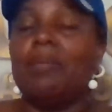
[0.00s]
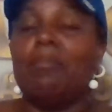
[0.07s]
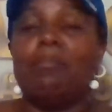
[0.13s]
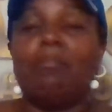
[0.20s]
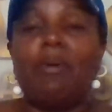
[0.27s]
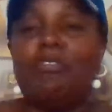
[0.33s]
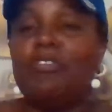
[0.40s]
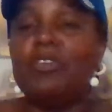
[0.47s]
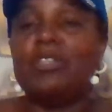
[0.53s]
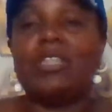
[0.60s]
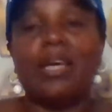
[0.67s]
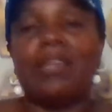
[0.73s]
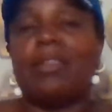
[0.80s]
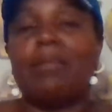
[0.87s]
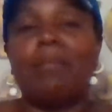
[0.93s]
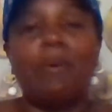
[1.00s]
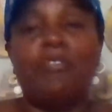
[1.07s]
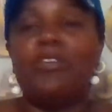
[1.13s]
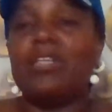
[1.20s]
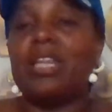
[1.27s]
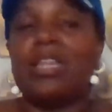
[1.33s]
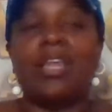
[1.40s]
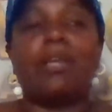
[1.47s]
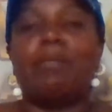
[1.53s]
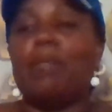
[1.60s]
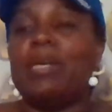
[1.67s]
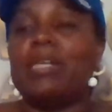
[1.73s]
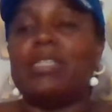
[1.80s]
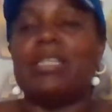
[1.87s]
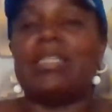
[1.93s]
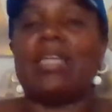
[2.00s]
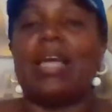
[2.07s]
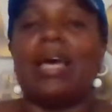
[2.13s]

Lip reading: The mafuta that makes it,